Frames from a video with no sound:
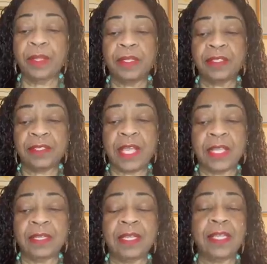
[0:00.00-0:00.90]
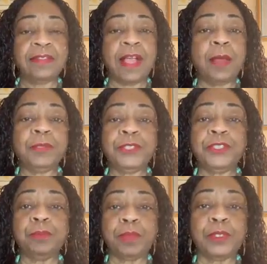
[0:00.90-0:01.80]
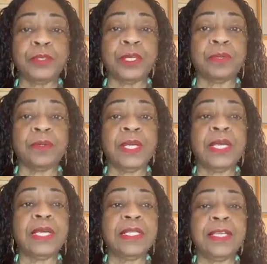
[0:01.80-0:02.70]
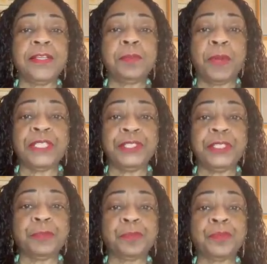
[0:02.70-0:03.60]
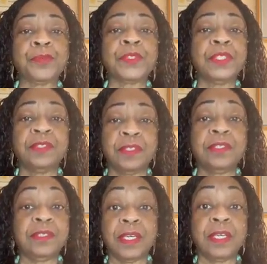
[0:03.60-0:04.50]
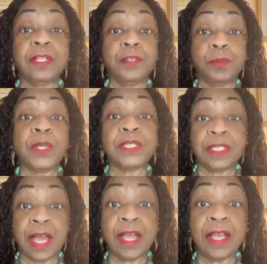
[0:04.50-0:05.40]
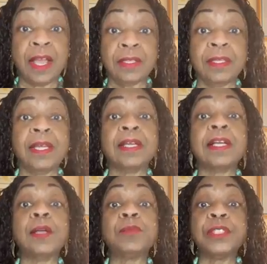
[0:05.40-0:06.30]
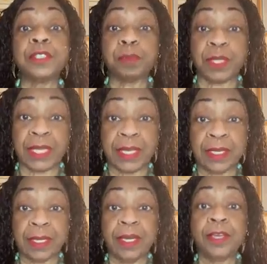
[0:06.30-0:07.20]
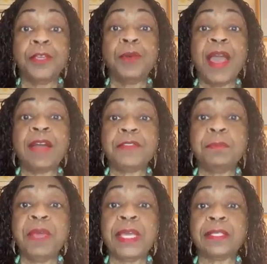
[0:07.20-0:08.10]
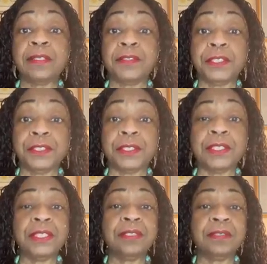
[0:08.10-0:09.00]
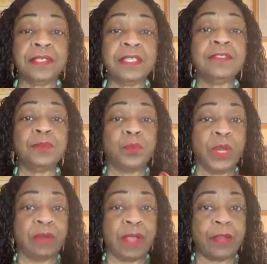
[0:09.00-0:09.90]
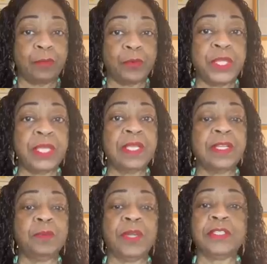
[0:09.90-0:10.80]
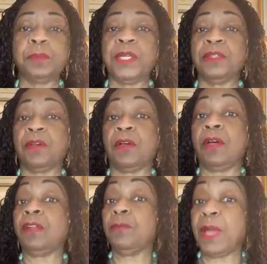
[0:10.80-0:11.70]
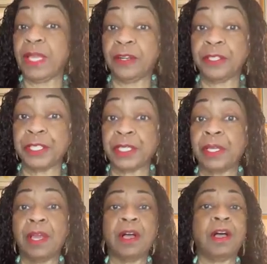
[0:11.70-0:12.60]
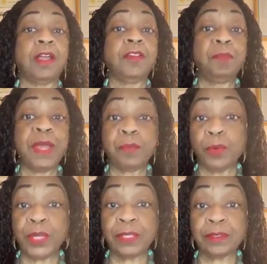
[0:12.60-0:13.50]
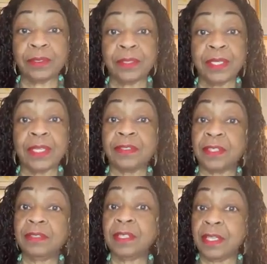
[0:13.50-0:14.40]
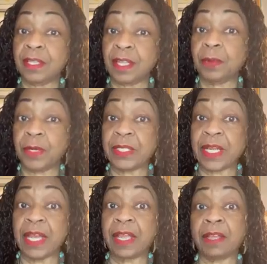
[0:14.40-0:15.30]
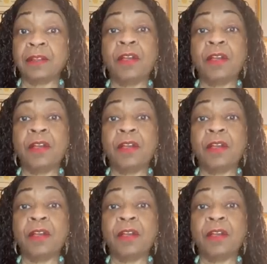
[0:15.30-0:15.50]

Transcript: the sun is opposition Pluto, the expression, "Is this the hill you want to die on?" comes into play. You have to make a decision. Is this where I really want to spend all of my energy, all of my points? Is this the hill I want to die on?